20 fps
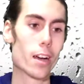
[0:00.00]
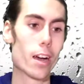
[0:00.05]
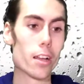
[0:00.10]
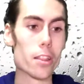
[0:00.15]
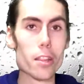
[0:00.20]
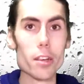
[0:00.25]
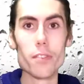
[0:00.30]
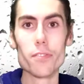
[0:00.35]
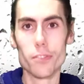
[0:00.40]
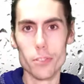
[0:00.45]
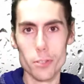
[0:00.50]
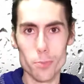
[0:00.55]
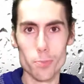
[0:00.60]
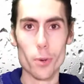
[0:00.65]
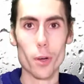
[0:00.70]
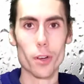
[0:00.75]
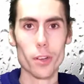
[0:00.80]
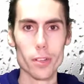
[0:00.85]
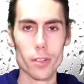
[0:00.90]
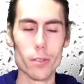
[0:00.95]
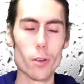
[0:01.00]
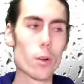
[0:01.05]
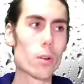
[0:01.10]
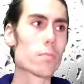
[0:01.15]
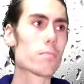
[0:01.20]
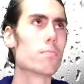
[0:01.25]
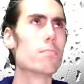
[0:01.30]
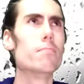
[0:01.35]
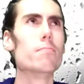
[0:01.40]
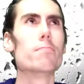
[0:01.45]
I love this book,
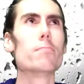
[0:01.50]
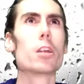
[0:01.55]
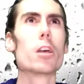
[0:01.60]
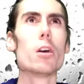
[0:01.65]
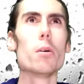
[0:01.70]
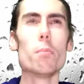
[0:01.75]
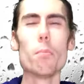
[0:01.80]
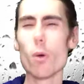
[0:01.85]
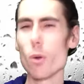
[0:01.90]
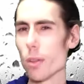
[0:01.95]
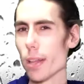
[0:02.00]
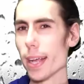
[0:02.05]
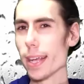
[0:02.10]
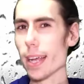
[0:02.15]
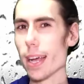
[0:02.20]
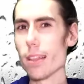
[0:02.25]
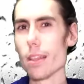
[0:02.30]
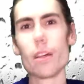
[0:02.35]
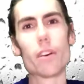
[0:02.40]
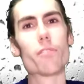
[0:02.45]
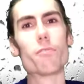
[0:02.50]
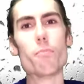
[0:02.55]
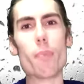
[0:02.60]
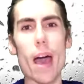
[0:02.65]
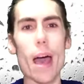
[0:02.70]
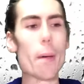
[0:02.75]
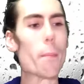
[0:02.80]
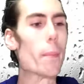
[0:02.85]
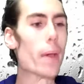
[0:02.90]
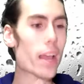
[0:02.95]
or more like I love
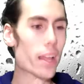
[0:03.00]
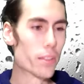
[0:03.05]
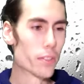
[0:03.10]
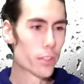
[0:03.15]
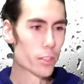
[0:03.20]
Batman.